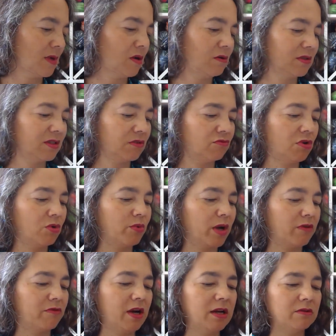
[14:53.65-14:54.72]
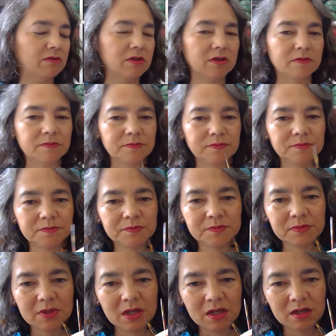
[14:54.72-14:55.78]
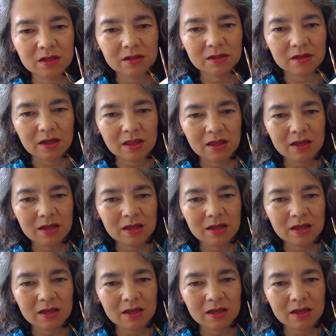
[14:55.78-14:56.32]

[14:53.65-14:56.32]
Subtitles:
Oh, it's the wrong way around. I